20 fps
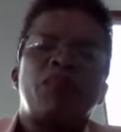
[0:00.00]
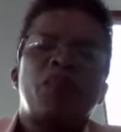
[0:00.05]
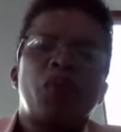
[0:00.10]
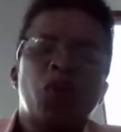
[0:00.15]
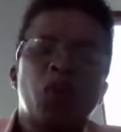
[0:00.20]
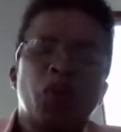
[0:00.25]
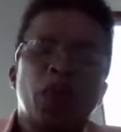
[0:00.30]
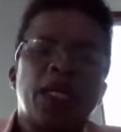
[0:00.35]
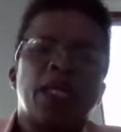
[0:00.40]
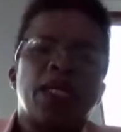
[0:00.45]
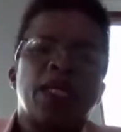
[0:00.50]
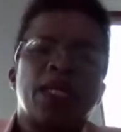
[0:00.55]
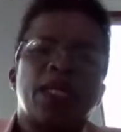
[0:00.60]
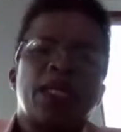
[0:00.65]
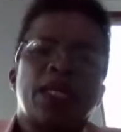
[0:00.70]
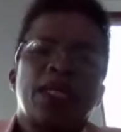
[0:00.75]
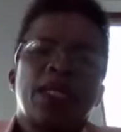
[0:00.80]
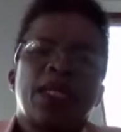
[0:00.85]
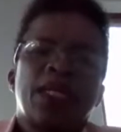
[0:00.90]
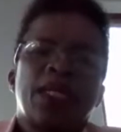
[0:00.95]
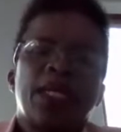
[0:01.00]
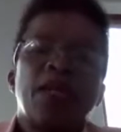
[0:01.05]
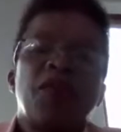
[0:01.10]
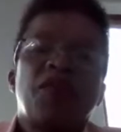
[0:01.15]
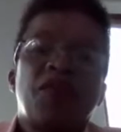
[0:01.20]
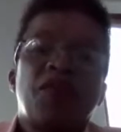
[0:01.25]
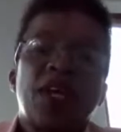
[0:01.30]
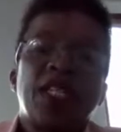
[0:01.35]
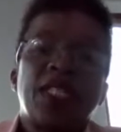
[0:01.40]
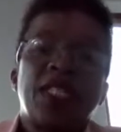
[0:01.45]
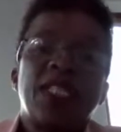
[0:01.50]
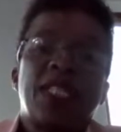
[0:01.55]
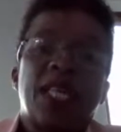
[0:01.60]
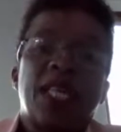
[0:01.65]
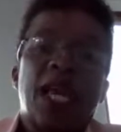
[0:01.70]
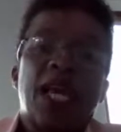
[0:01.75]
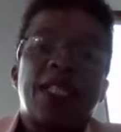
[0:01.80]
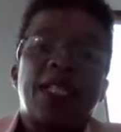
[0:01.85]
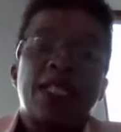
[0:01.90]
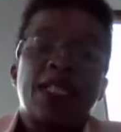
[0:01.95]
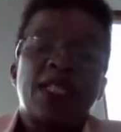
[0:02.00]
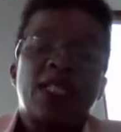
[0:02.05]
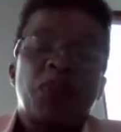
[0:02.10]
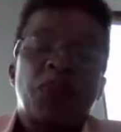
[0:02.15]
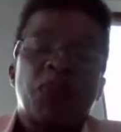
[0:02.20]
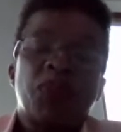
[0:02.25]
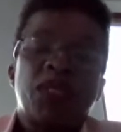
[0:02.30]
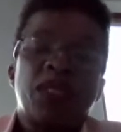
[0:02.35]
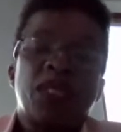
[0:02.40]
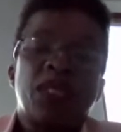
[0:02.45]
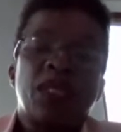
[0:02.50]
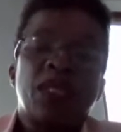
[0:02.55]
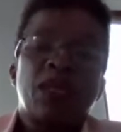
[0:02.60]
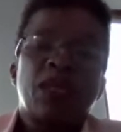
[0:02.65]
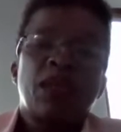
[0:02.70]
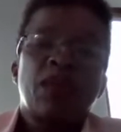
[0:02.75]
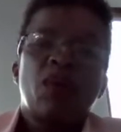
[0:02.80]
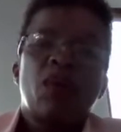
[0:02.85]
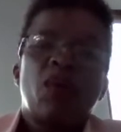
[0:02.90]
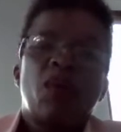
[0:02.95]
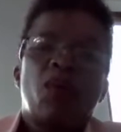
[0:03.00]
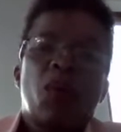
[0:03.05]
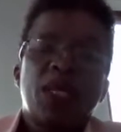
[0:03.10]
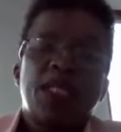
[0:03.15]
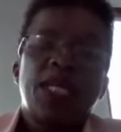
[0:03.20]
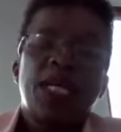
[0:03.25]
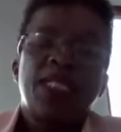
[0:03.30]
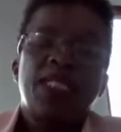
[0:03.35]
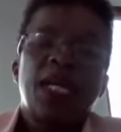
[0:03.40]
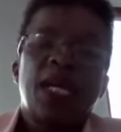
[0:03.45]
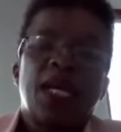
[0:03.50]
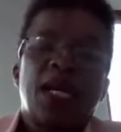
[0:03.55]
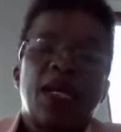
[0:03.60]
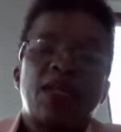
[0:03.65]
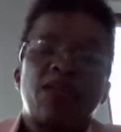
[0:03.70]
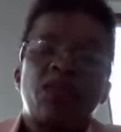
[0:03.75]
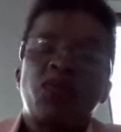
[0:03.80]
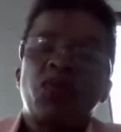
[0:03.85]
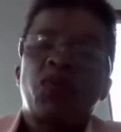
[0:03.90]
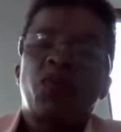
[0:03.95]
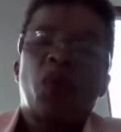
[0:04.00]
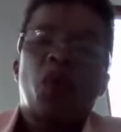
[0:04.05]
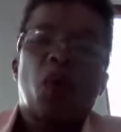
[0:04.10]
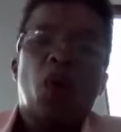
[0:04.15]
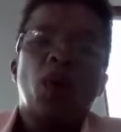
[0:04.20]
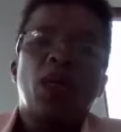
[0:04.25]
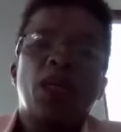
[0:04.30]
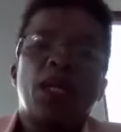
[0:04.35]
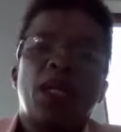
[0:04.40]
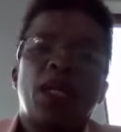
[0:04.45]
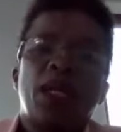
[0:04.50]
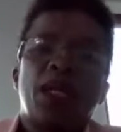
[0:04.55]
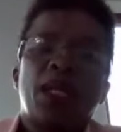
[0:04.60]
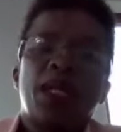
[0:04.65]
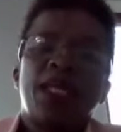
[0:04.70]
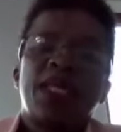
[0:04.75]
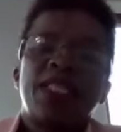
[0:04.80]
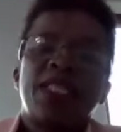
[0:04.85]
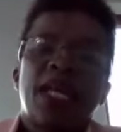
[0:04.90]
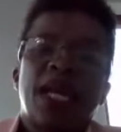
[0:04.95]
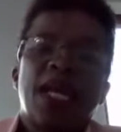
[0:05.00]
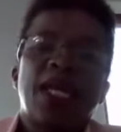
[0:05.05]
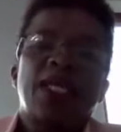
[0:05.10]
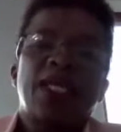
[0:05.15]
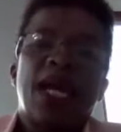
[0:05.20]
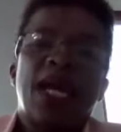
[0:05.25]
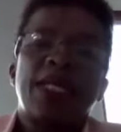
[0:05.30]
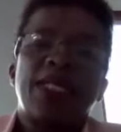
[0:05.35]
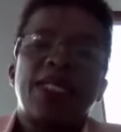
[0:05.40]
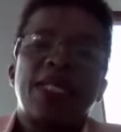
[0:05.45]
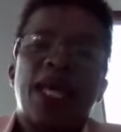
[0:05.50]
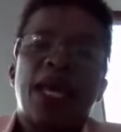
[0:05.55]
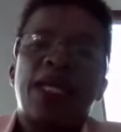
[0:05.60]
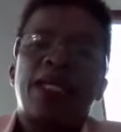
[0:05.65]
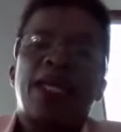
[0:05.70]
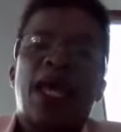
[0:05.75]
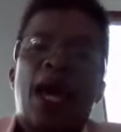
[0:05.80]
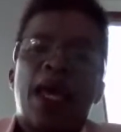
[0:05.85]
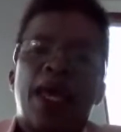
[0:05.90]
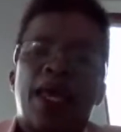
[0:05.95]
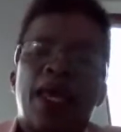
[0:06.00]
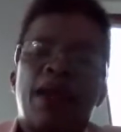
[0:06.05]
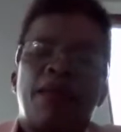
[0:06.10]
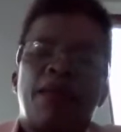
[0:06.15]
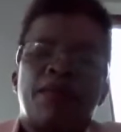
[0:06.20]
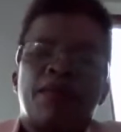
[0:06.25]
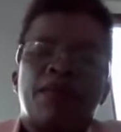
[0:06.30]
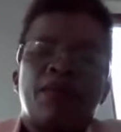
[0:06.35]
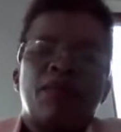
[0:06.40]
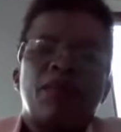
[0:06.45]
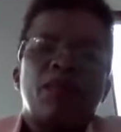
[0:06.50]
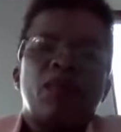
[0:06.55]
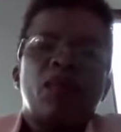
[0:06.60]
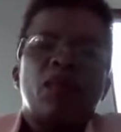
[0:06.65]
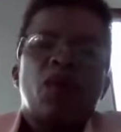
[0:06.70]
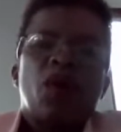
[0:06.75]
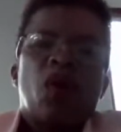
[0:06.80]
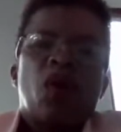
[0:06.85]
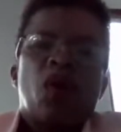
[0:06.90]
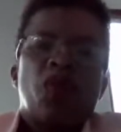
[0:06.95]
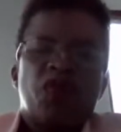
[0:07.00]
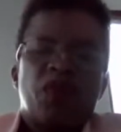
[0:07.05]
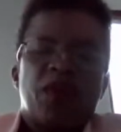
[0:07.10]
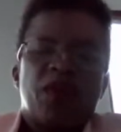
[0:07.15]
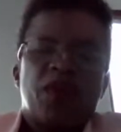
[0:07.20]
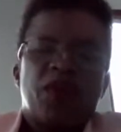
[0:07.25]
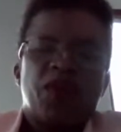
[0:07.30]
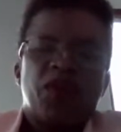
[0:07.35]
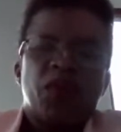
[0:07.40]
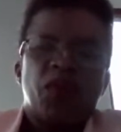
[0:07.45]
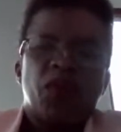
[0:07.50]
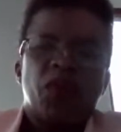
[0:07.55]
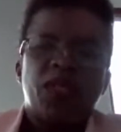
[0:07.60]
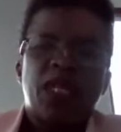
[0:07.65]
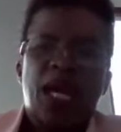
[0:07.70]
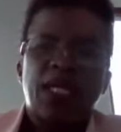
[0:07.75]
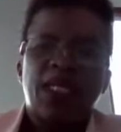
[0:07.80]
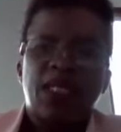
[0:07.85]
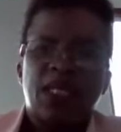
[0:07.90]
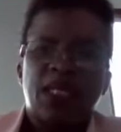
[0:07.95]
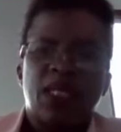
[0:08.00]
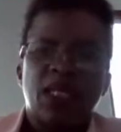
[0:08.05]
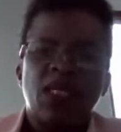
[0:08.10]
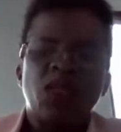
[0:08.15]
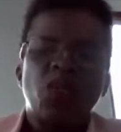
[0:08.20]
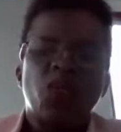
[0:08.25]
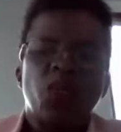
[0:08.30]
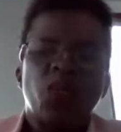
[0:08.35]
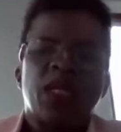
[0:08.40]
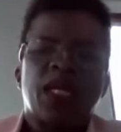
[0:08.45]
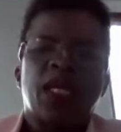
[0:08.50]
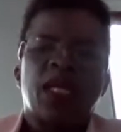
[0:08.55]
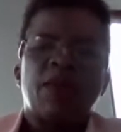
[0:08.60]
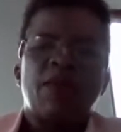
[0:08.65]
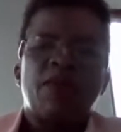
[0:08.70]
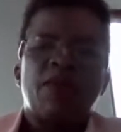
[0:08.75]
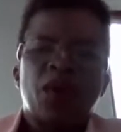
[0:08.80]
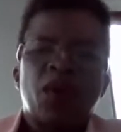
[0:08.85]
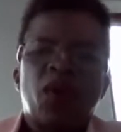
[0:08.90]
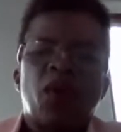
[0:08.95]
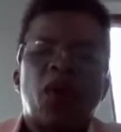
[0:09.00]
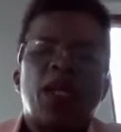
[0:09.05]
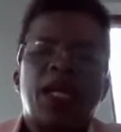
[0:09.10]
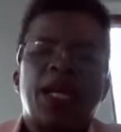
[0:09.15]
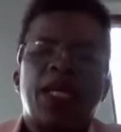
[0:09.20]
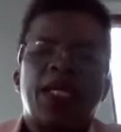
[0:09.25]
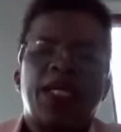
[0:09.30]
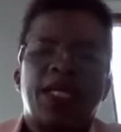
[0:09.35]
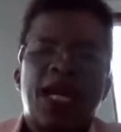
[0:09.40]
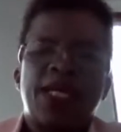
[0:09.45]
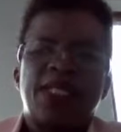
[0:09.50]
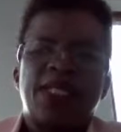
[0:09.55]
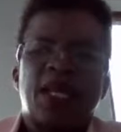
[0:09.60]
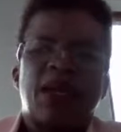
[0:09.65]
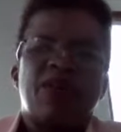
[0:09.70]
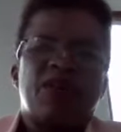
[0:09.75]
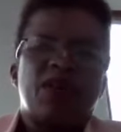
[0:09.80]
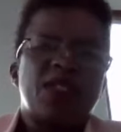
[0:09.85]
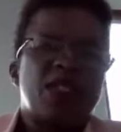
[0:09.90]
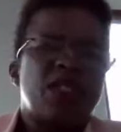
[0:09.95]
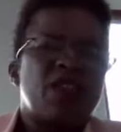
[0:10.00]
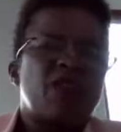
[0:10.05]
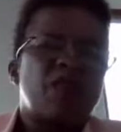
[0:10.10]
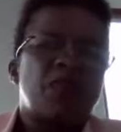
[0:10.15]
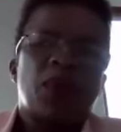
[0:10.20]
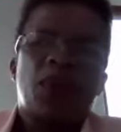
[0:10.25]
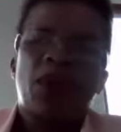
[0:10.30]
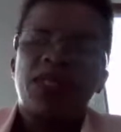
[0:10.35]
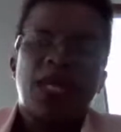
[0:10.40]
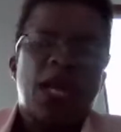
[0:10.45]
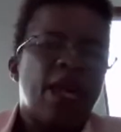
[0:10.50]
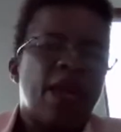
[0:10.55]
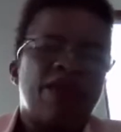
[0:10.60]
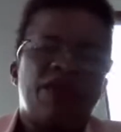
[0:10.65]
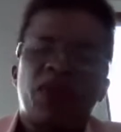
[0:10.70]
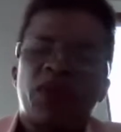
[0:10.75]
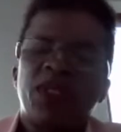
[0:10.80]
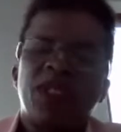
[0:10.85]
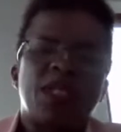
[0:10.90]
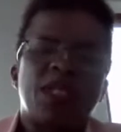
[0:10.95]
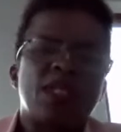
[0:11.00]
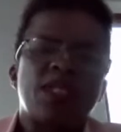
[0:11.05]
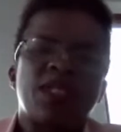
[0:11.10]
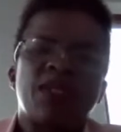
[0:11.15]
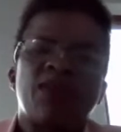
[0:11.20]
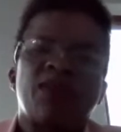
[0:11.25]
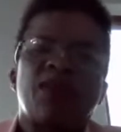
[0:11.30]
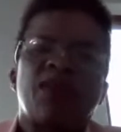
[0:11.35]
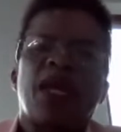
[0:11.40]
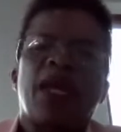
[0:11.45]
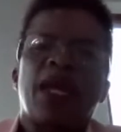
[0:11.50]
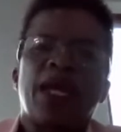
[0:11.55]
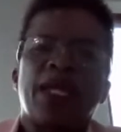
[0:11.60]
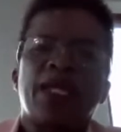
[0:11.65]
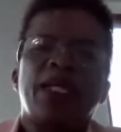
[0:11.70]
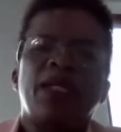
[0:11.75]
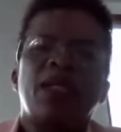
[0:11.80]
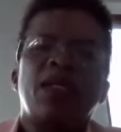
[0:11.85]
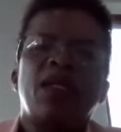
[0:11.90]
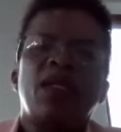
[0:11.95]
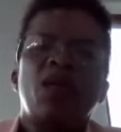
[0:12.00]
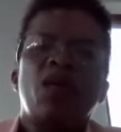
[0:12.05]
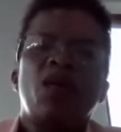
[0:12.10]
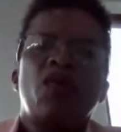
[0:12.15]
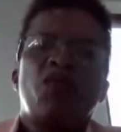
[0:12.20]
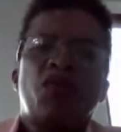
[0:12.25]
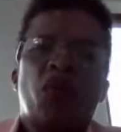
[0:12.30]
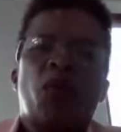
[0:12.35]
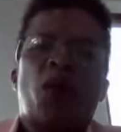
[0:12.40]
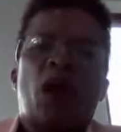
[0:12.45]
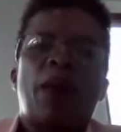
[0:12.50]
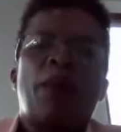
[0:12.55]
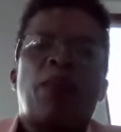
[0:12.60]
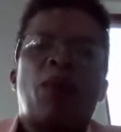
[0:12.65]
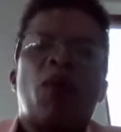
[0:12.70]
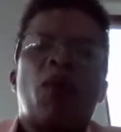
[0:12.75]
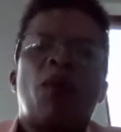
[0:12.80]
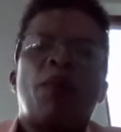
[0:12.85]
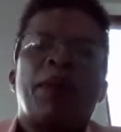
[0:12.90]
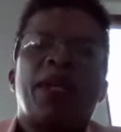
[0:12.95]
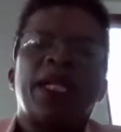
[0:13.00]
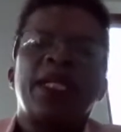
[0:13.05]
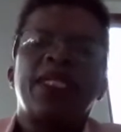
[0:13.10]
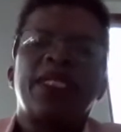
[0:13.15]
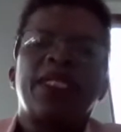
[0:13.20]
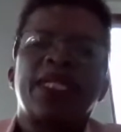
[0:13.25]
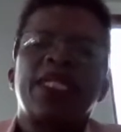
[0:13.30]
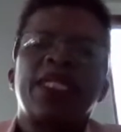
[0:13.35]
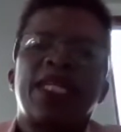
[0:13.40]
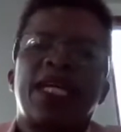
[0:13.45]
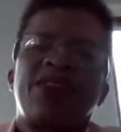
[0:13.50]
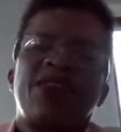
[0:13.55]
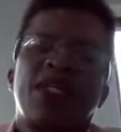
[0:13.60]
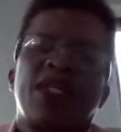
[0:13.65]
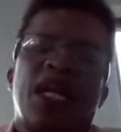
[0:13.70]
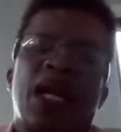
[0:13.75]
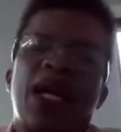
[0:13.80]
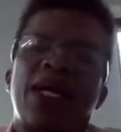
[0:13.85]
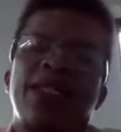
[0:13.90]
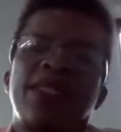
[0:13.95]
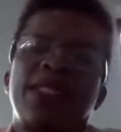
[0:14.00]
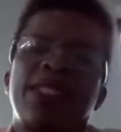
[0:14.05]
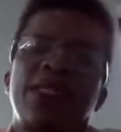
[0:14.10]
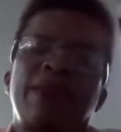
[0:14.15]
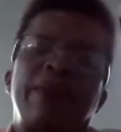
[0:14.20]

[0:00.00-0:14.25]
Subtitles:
looking, in fact, they are distributing water tankers to all the areas. And I am of the view that this week, all areas have received, because I have not received any follow-up complaint in that regard.